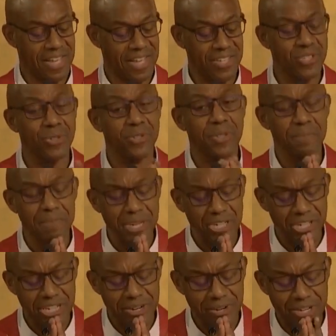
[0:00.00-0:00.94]
And so the
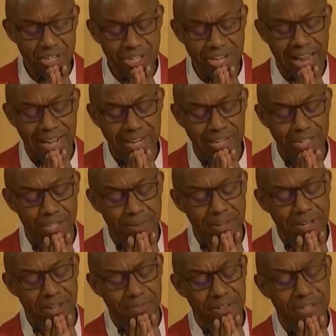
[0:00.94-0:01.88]
missionary challenge,
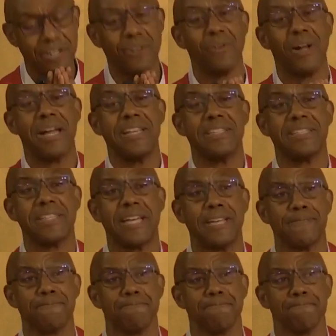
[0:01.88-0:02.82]
beloved in Christ,
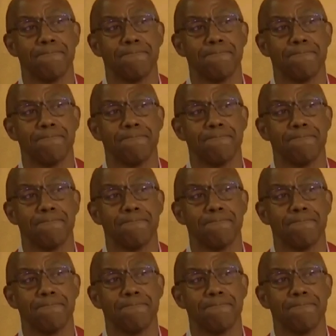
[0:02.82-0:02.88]
that